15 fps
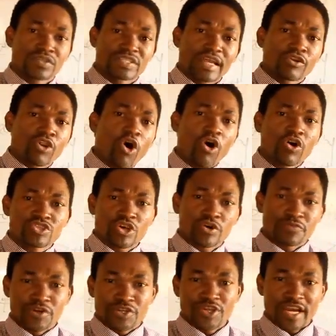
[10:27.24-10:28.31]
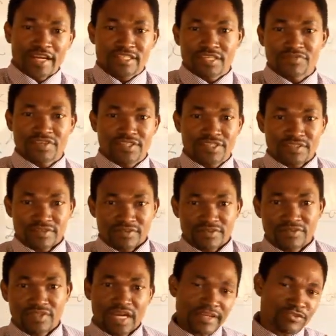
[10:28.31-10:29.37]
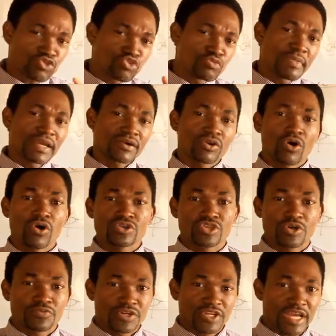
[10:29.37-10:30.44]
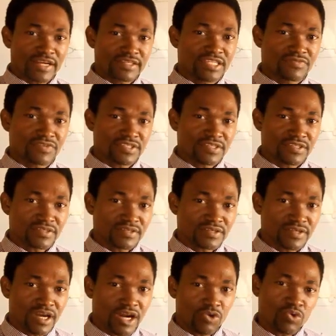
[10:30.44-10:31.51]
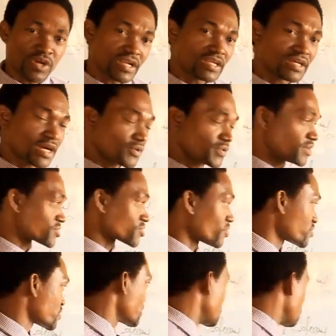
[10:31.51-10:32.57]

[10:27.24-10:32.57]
the laws of radioactivity. There are two main laws of radioactivity. Quickly I will discuss